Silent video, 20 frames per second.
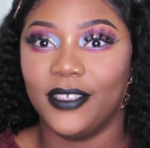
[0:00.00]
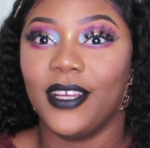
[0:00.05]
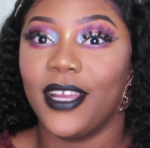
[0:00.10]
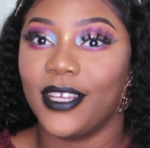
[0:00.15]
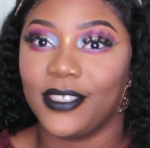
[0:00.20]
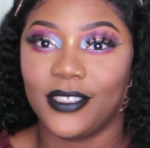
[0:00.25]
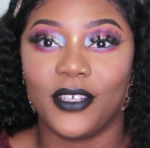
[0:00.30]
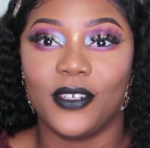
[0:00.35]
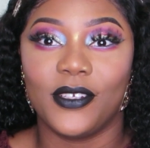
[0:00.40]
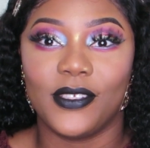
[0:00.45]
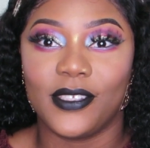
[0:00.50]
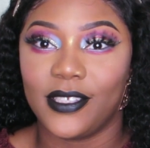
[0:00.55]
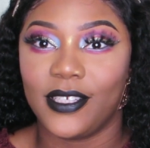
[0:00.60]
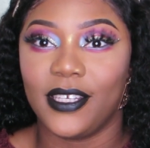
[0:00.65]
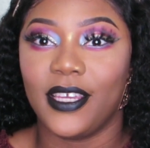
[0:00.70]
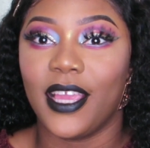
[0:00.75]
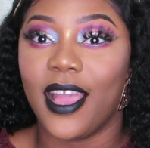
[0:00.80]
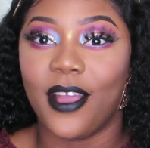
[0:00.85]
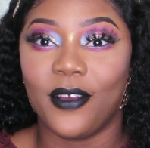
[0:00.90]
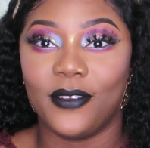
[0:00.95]
guys gonna
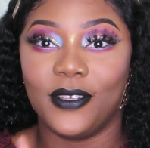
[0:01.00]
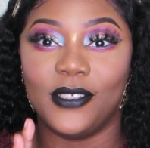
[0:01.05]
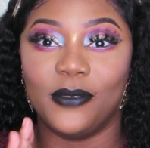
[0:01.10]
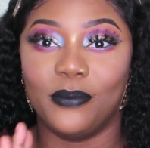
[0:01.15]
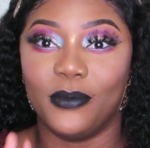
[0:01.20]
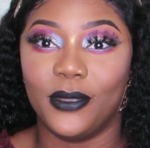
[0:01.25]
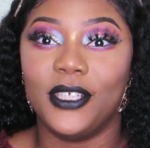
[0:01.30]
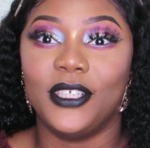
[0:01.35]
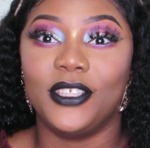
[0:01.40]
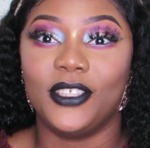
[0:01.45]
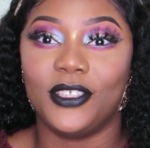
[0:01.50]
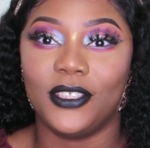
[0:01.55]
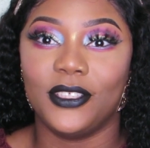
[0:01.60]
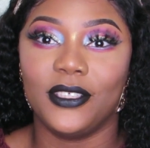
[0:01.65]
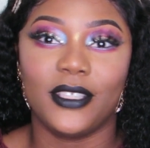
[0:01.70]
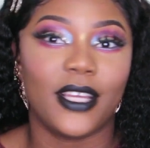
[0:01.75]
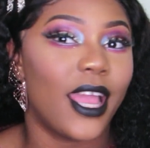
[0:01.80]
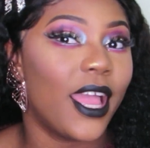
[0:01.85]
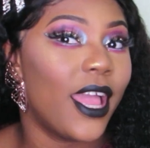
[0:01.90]
see how this blush look.